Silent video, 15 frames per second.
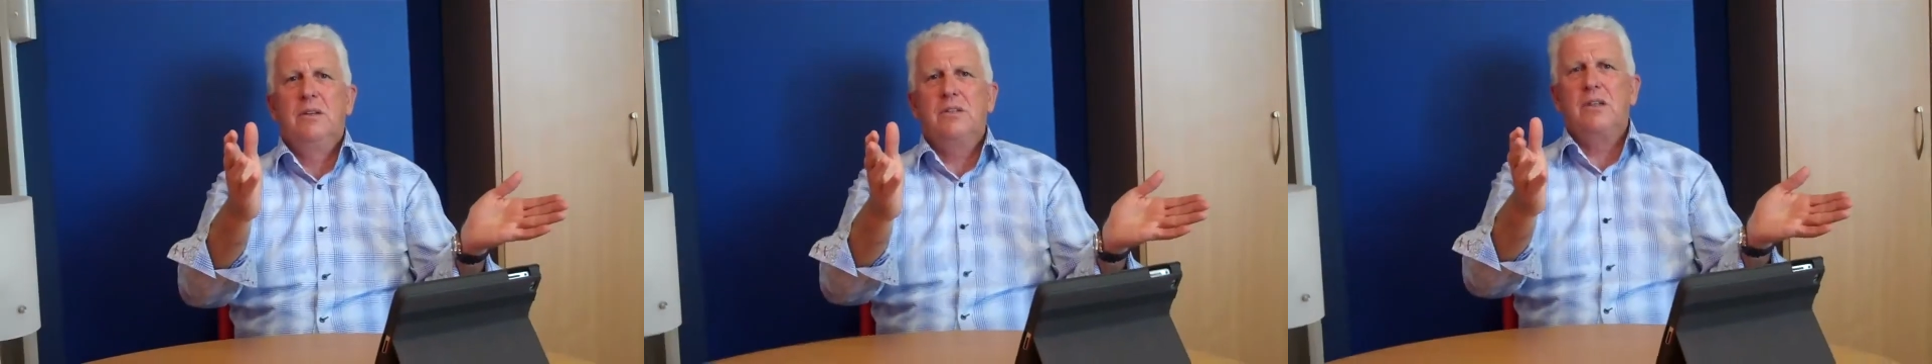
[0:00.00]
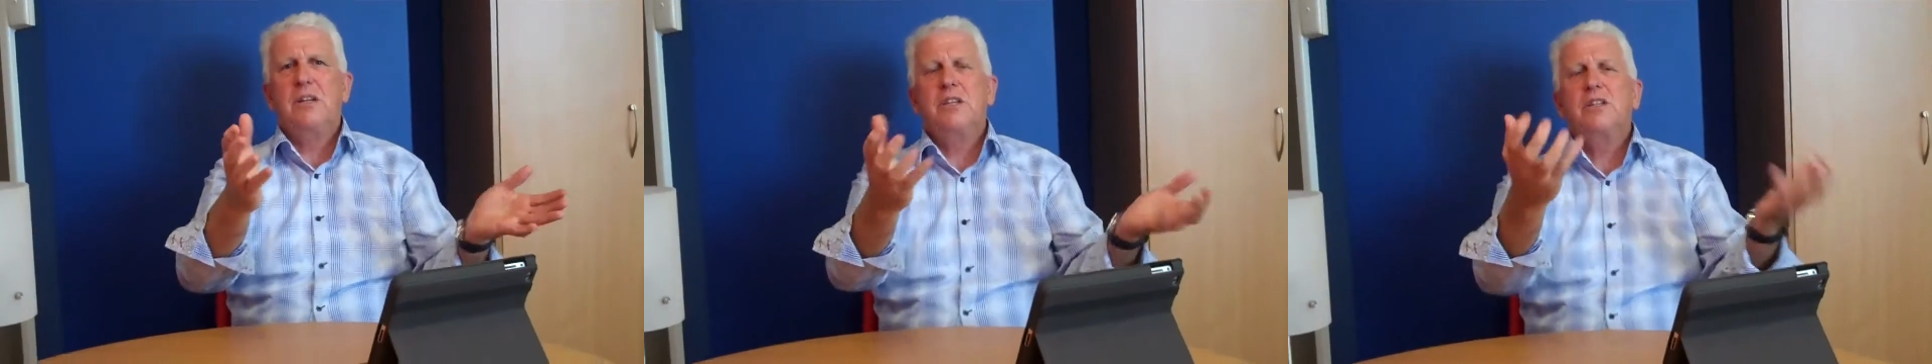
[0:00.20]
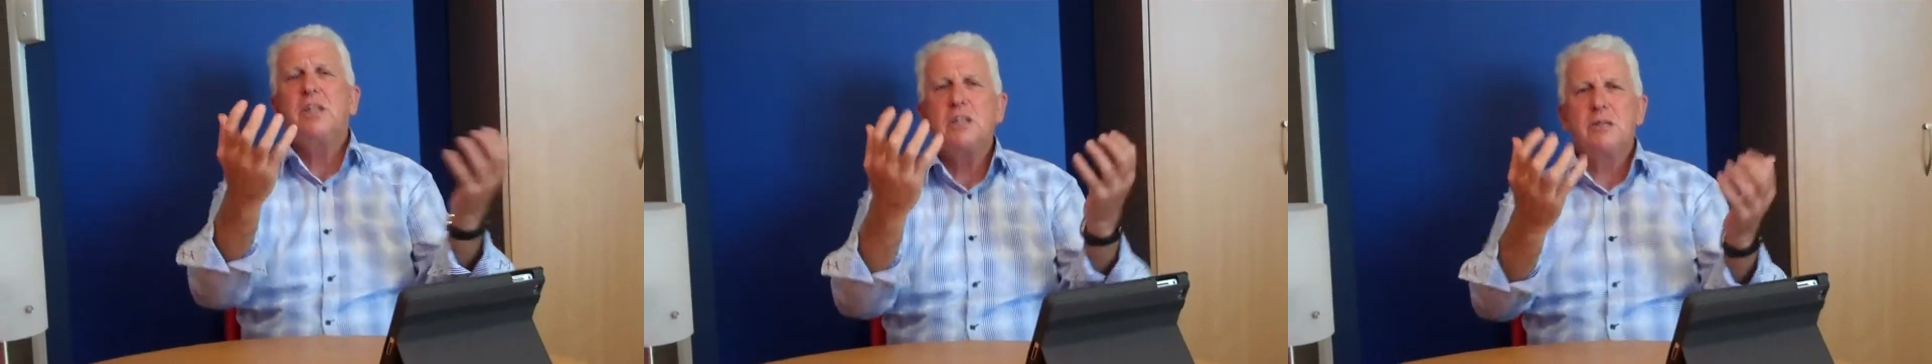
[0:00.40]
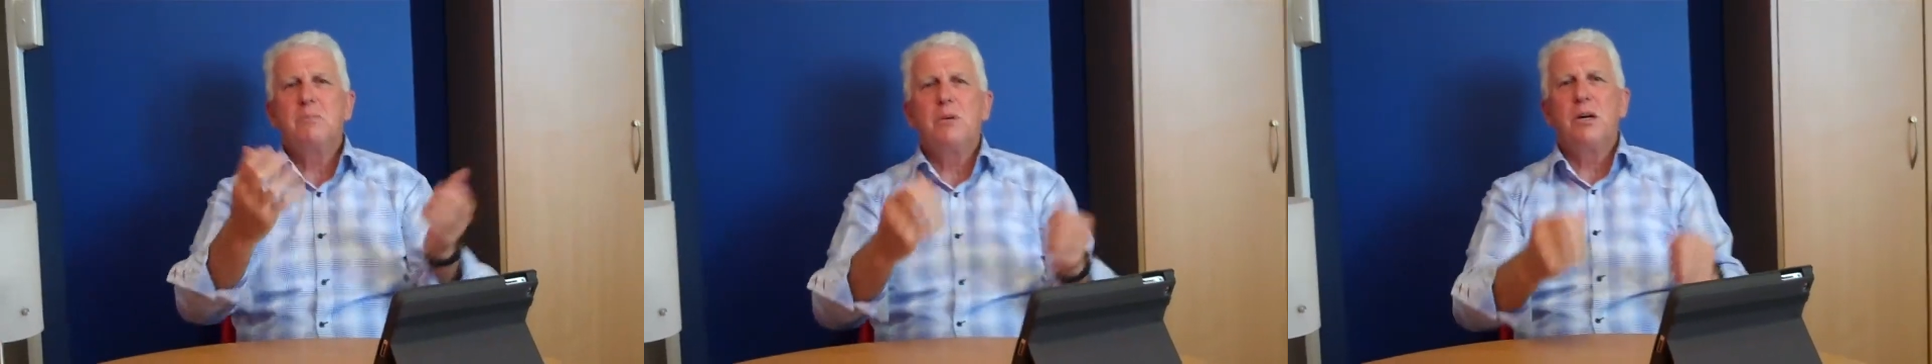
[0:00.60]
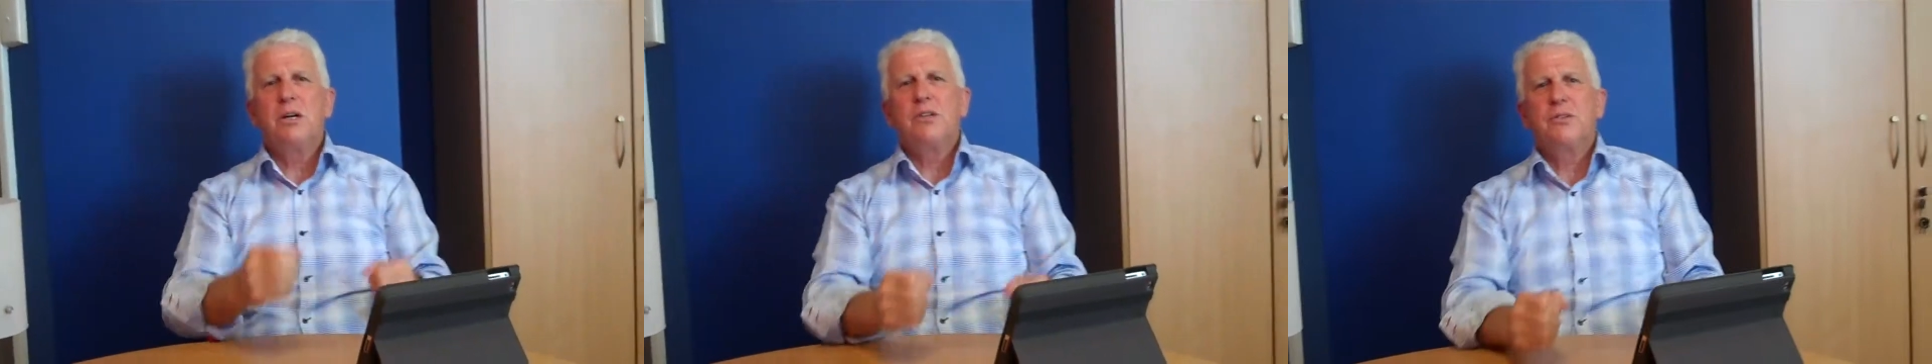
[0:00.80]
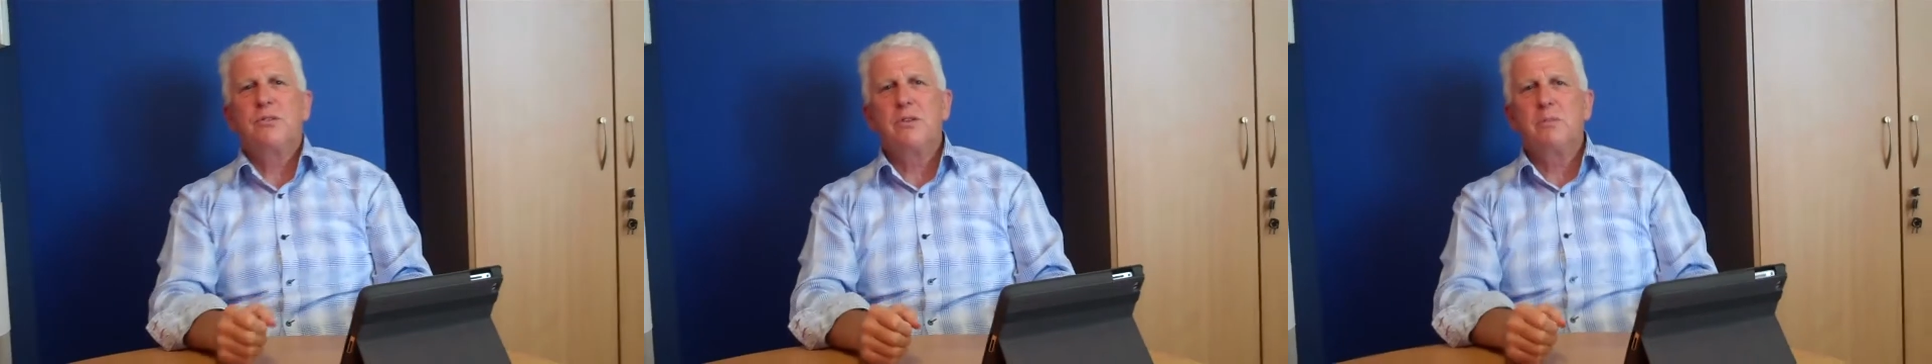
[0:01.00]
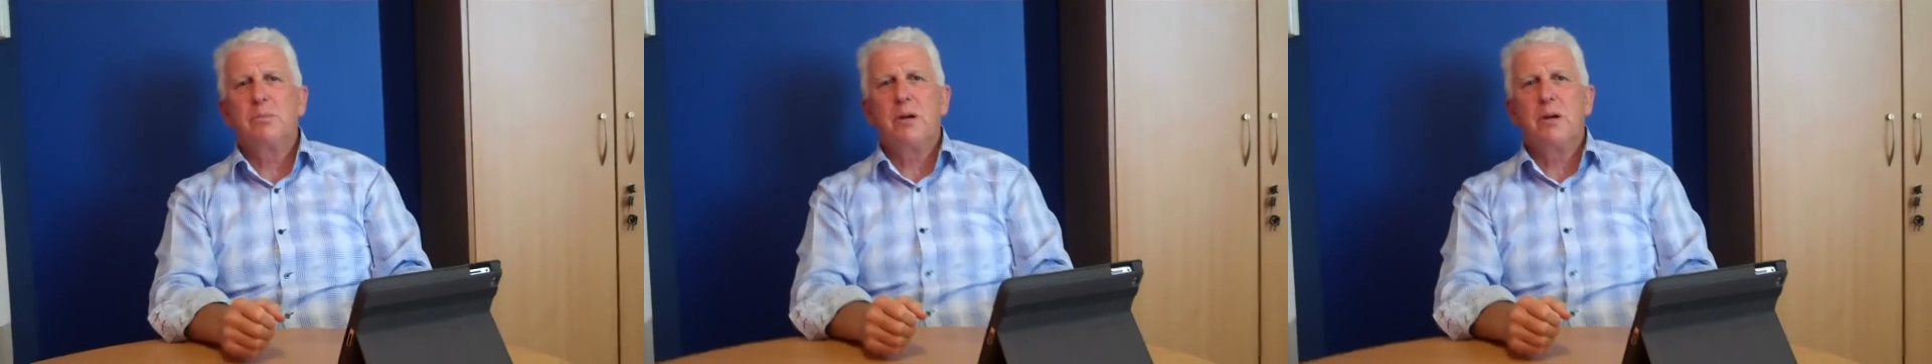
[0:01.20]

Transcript: So let's get some buyers through the